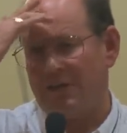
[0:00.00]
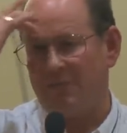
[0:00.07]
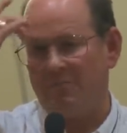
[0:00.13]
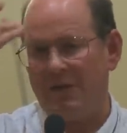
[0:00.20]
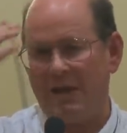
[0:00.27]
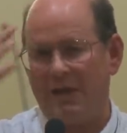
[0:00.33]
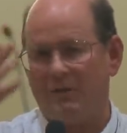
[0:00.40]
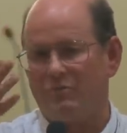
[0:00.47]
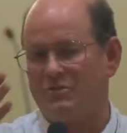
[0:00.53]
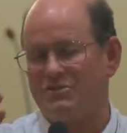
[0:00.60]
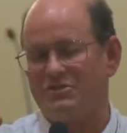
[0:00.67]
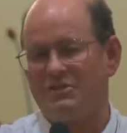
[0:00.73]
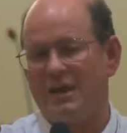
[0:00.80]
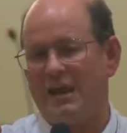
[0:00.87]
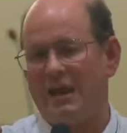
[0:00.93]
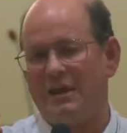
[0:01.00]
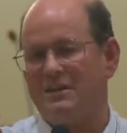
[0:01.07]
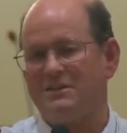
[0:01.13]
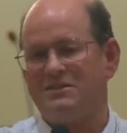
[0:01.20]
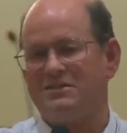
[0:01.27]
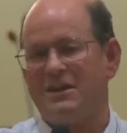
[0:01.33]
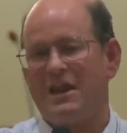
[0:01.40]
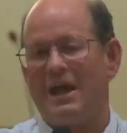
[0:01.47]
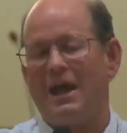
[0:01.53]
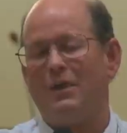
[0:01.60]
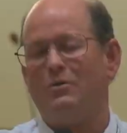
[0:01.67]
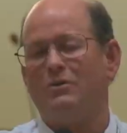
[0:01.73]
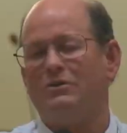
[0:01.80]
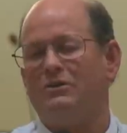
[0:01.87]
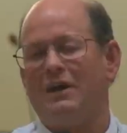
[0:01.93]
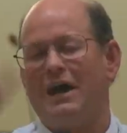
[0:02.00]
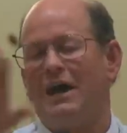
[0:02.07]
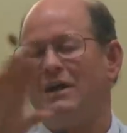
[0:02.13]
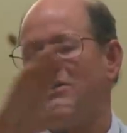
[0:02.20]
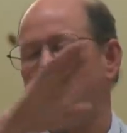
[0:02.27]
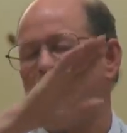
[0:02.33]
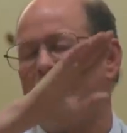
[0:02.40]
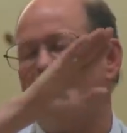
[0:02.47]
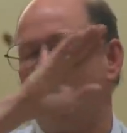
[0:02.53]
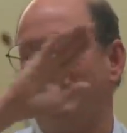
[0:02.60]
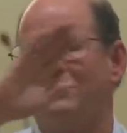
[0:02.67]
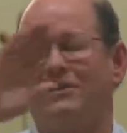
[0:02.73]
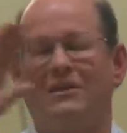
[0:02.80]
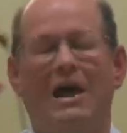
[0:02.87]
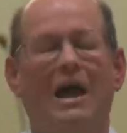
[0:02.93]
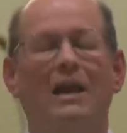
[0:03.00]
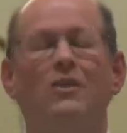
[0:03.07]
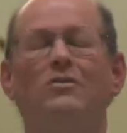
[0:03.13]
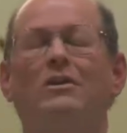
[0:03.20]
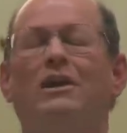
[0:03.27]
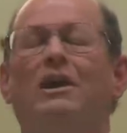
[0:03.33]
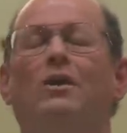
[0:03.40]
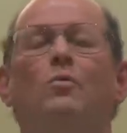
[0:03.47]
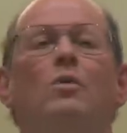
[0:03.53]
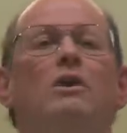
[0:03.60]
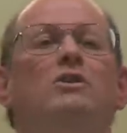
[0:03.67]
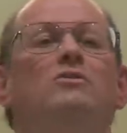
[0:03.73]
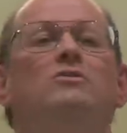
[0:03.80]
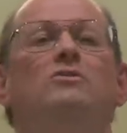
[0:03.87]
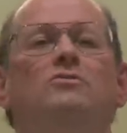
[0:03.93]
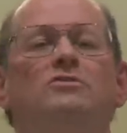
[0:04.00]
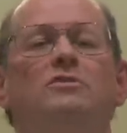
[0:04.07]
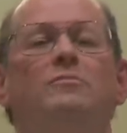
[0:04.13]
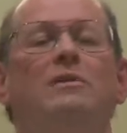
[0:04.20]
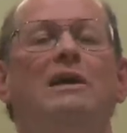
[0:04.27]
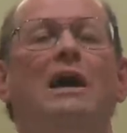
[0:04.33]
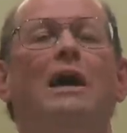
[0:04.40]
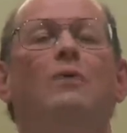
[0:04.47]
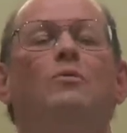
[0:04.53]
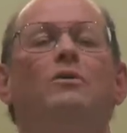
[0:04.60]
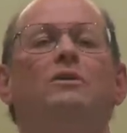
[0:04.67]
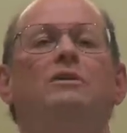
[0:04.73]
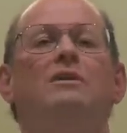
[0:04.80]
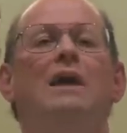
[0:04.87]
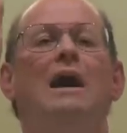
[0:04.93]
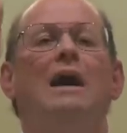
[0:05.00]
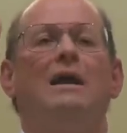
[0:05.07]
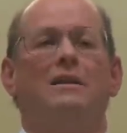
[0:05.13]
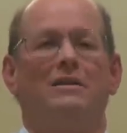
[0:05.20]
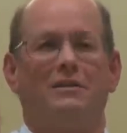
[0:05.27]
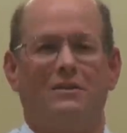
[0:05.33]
A man will stand and say, I will die, you can't, I don't care what you do to me, I will not